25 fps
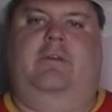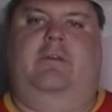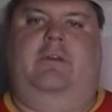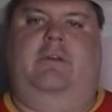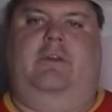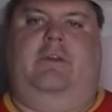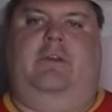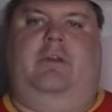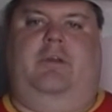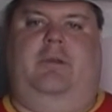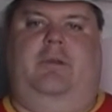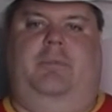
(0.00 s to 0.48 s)

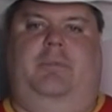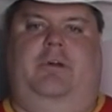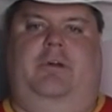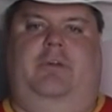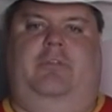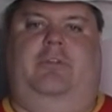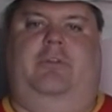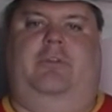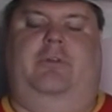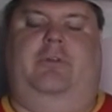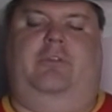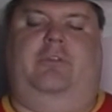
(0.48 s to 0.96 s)
Calgary
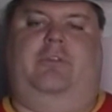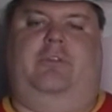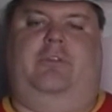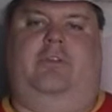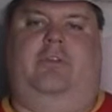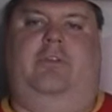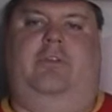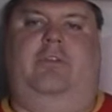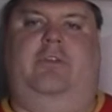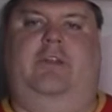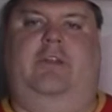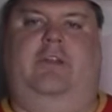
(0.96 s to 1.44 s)
Buffaloes
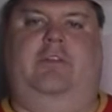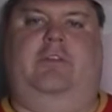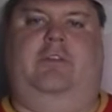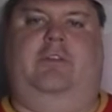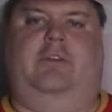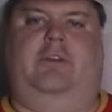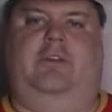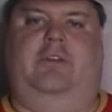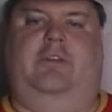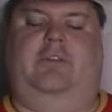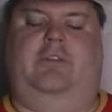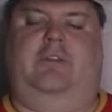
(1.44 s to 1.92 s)

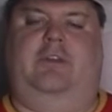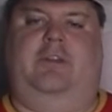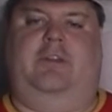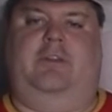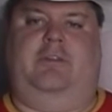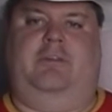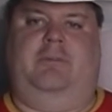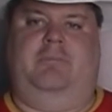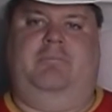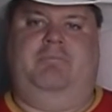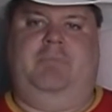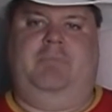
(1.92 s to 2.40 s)
franchise
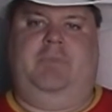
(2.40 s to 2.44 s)
that